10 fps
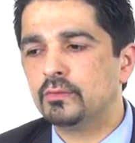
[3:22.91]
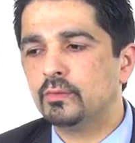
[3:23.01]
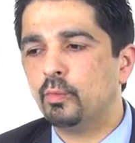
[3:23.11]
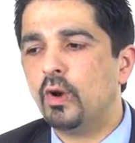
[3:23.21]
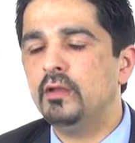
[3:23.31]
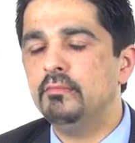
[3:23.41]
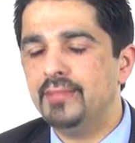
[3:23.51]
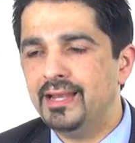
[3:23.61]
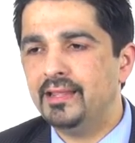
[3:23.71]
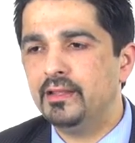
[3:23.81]
1
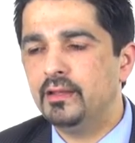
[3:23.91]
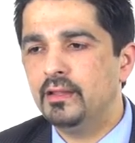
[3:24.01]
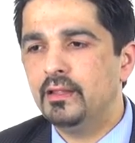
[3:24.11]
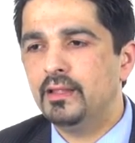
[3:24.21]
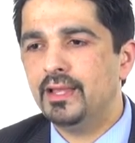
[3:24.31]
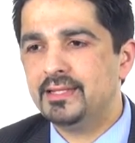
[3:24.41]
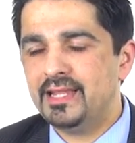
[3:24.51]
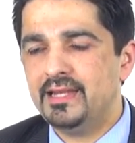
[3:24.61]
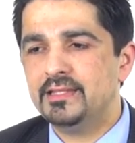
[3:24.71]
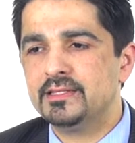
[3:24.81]
million
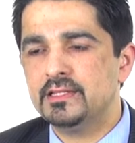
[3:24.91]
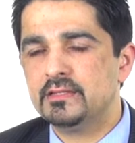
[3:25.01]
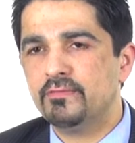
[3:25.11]
attendances